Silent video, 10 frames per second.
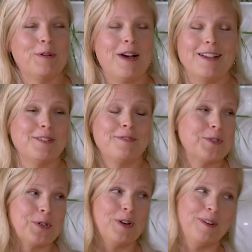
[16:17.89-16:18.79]
not
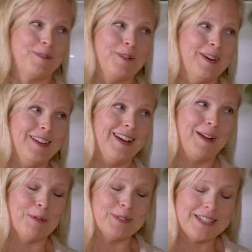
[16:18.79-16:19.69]
deficient on fun. I
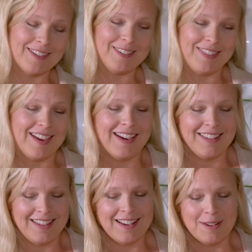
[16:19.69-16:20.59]
will tell you that.